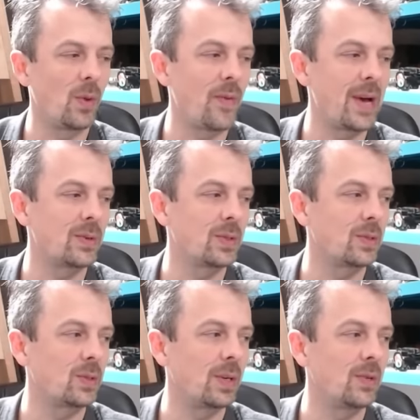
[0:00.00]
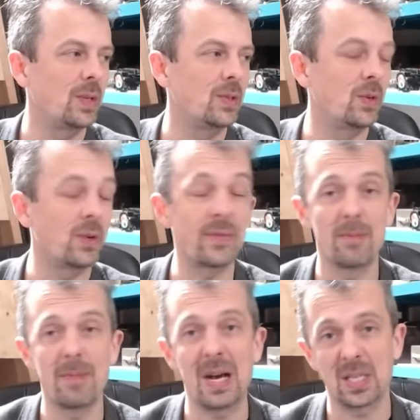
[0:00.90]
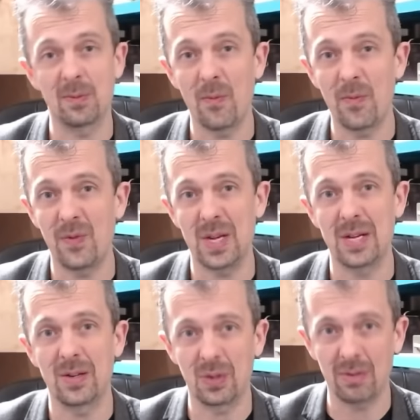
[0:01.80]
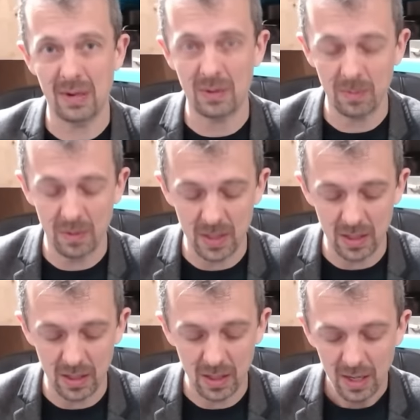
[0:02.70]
thousand to twelve hundred, or even the maximum fifteen hundred rounds per minute,